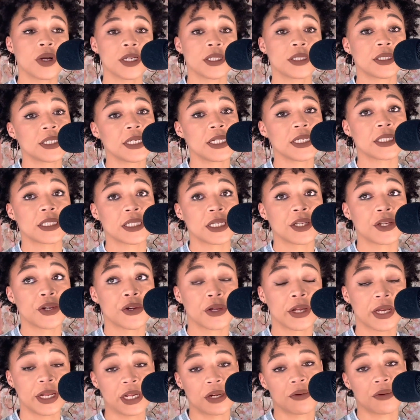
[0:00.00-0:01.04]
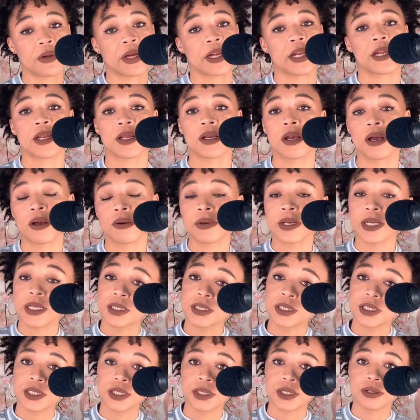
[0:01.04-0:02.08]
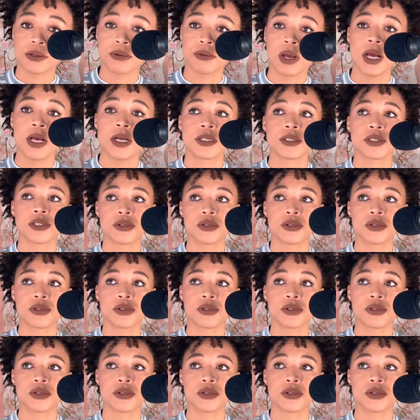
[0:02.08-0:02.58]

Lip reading: what season you're getting ready to go into,